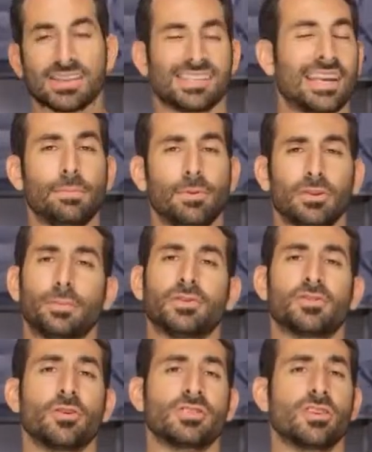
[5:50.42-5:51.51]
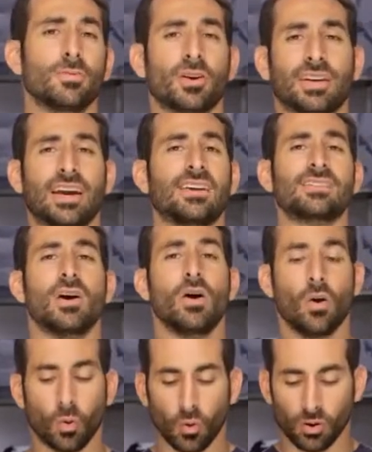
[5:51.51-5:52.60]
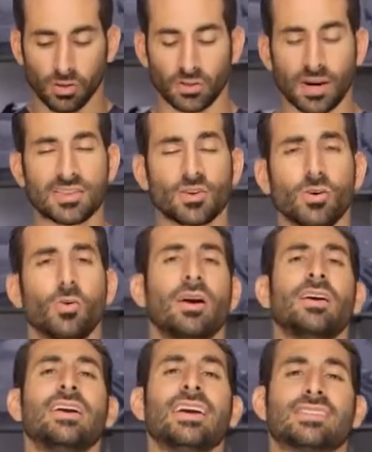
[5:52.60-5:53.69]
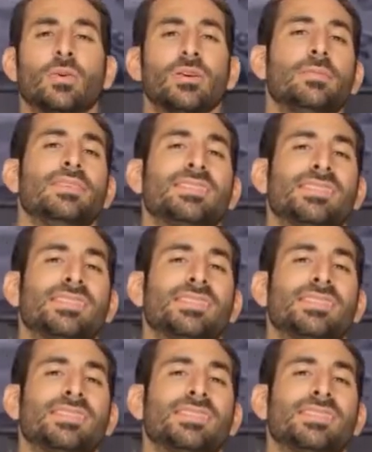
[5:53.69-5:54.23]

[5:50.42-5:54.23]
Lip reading: Same boot that Pedrosa or Marquez or Lorenzo are wearing is going to be the